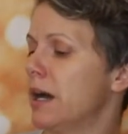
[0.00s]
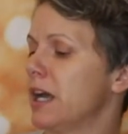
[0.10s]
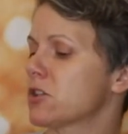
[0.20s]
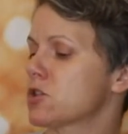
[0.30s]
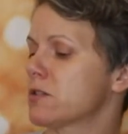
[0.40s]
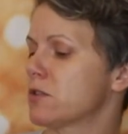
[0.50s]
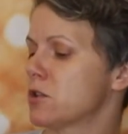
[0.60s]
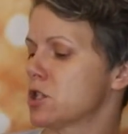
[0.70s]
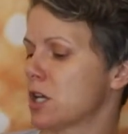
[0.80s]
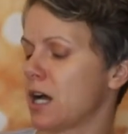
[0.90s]
Extra
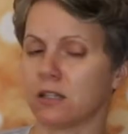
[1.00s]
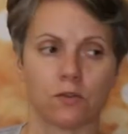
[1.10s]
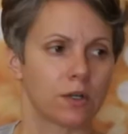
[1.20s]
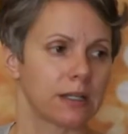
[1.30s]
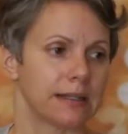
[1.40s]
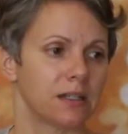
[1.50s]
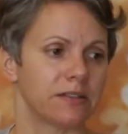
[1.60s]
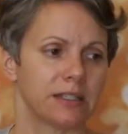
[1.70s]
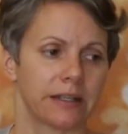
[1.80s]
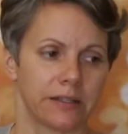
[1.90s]
virgin olive oil, I love it.